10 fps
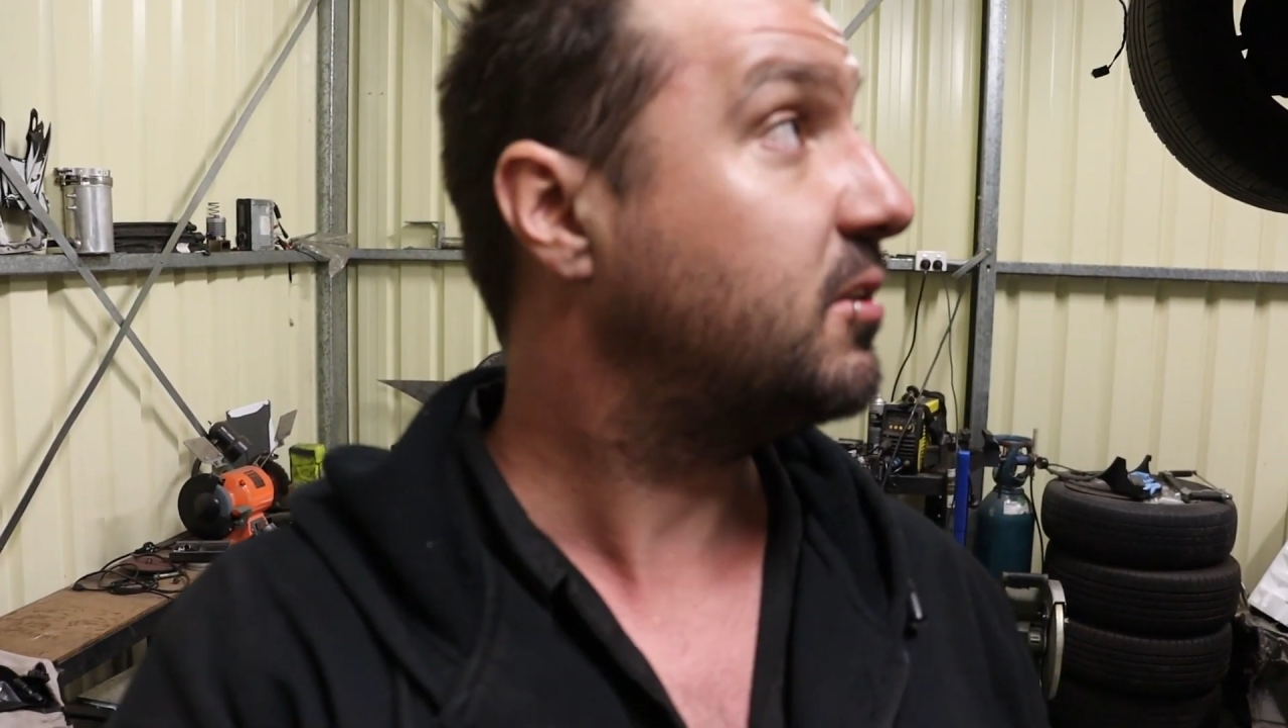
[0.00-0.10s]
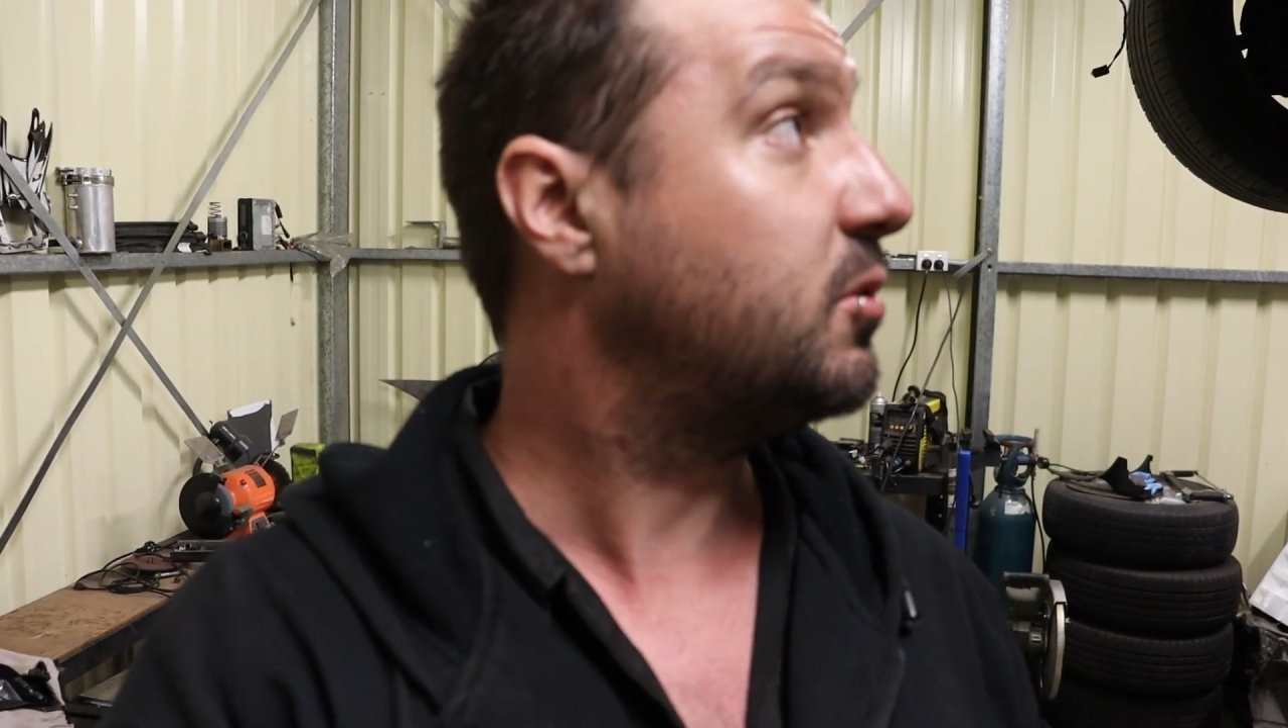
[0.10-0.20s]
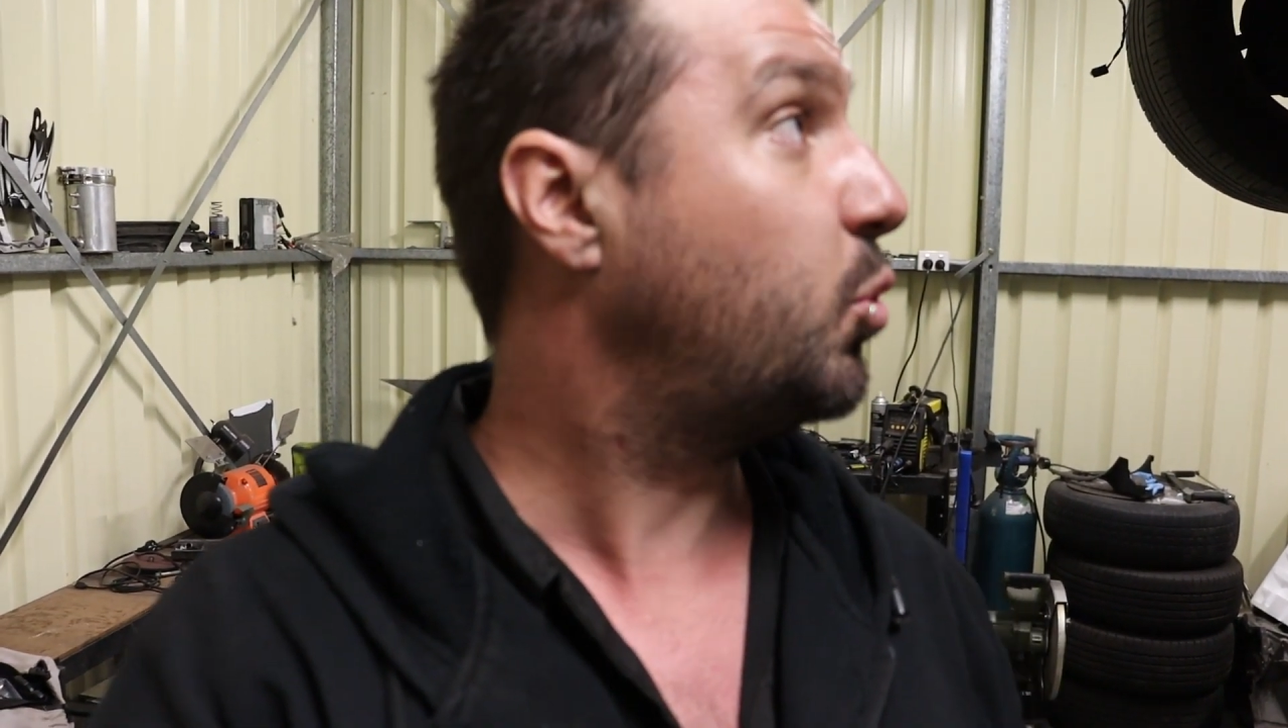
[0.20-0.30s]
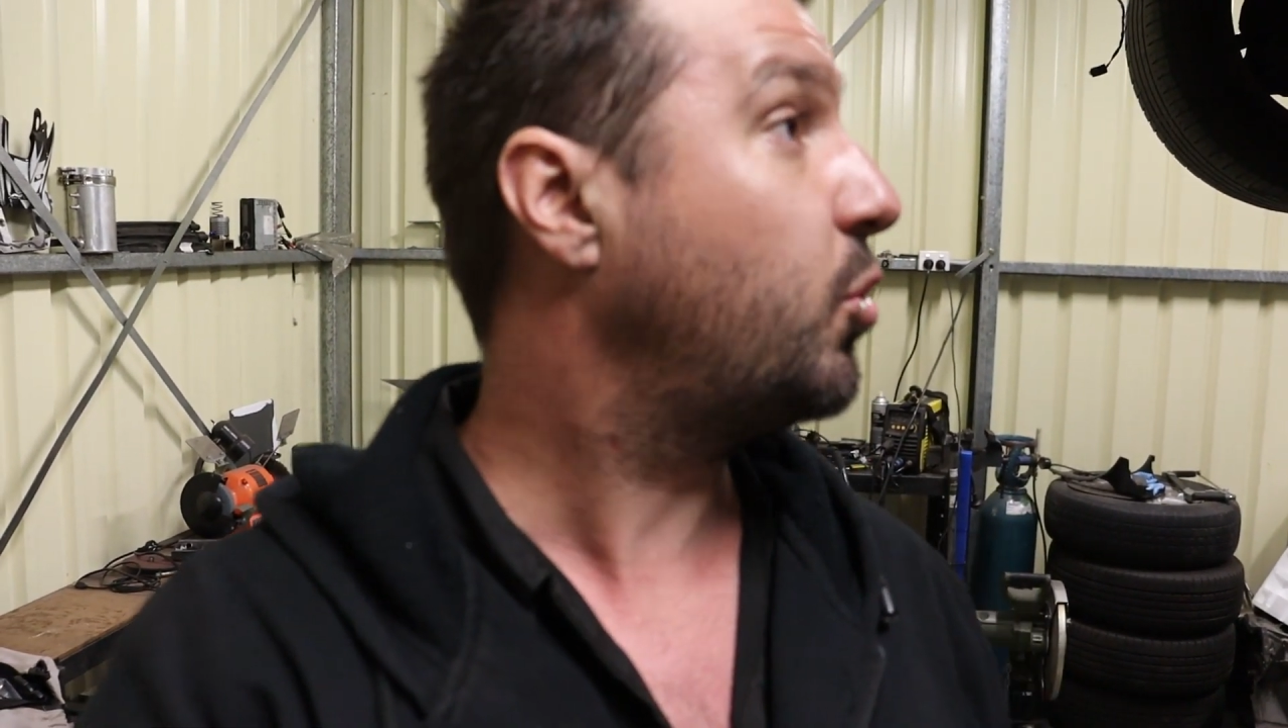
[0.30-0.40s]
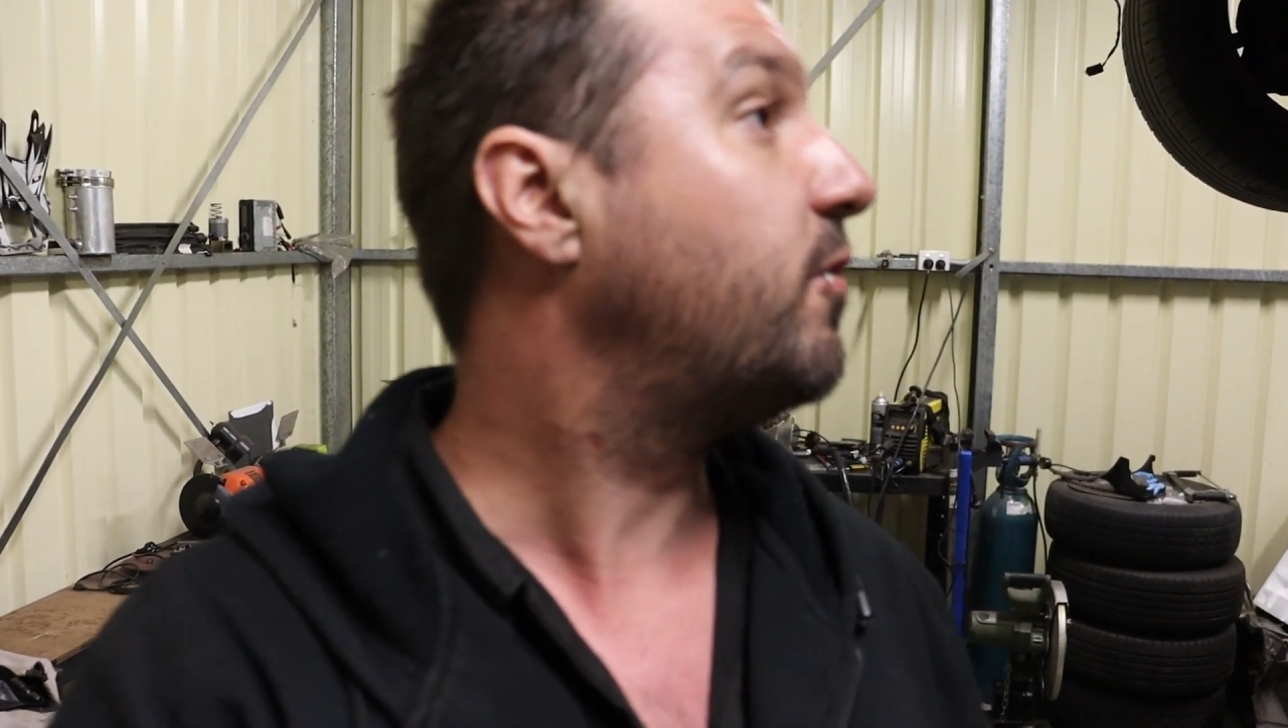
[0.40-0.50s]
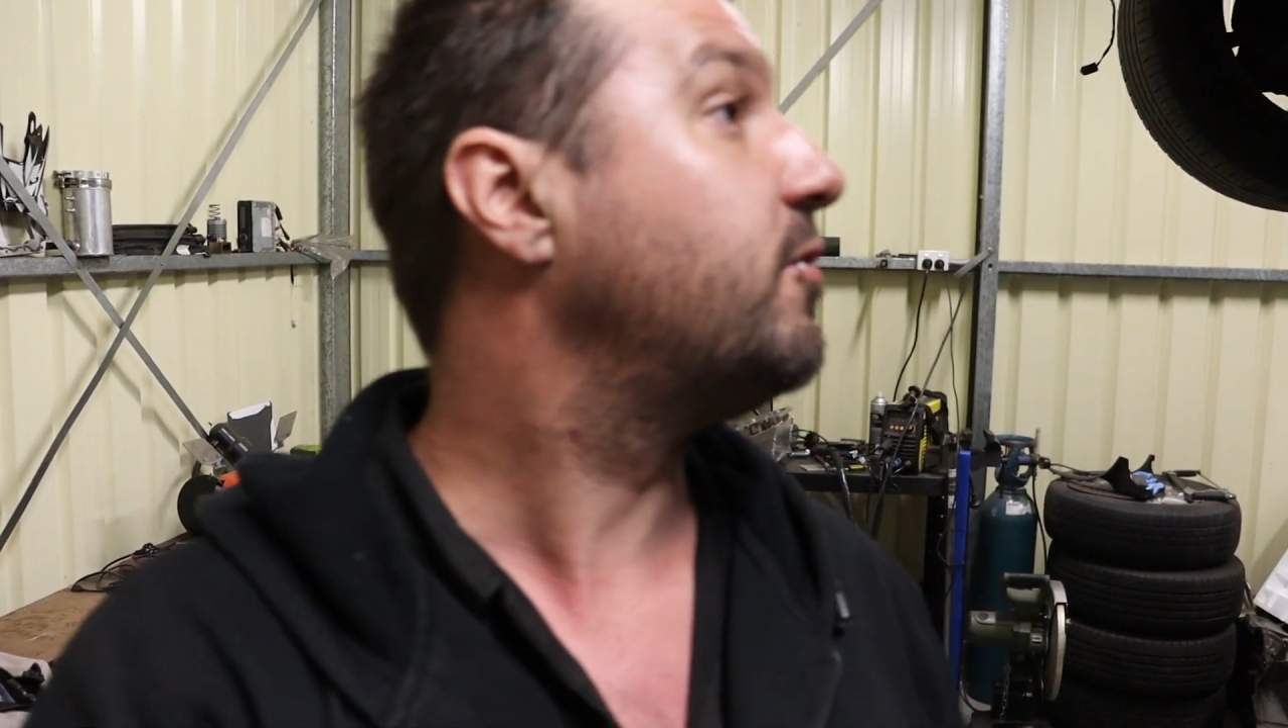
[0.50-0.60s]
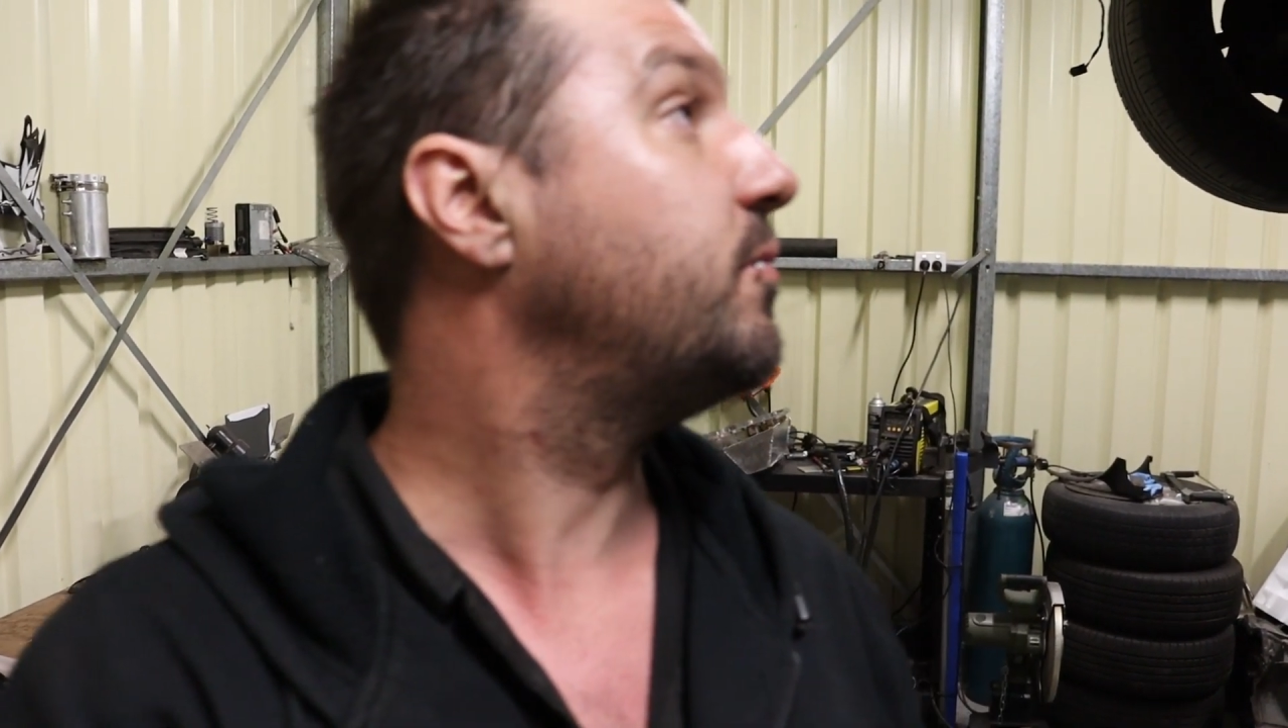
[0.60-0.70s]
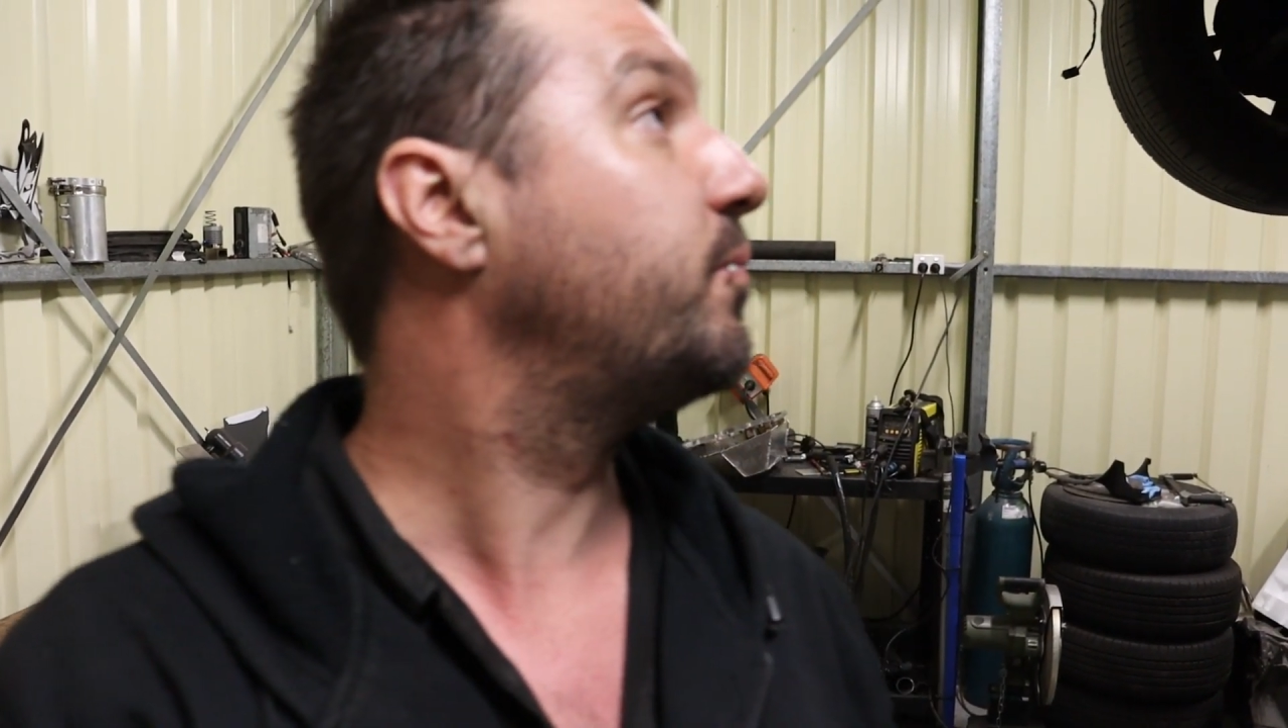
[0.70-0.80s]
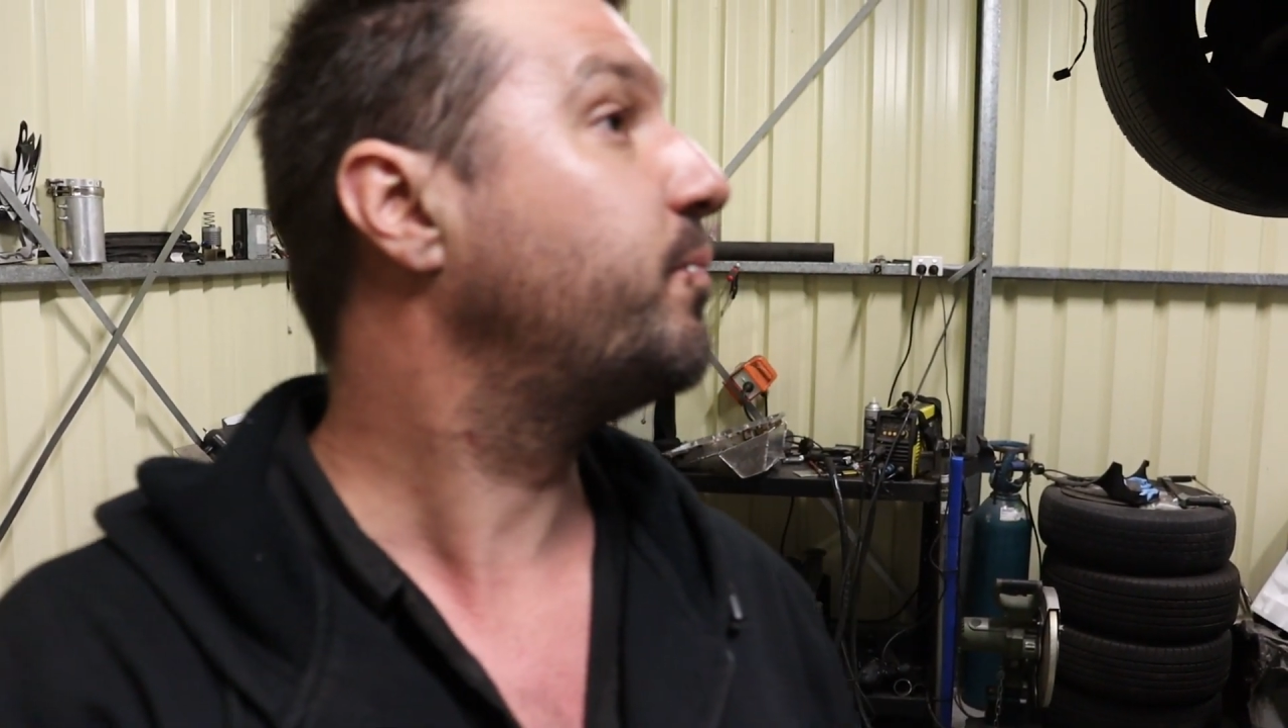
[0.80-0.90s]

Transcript: some more of it.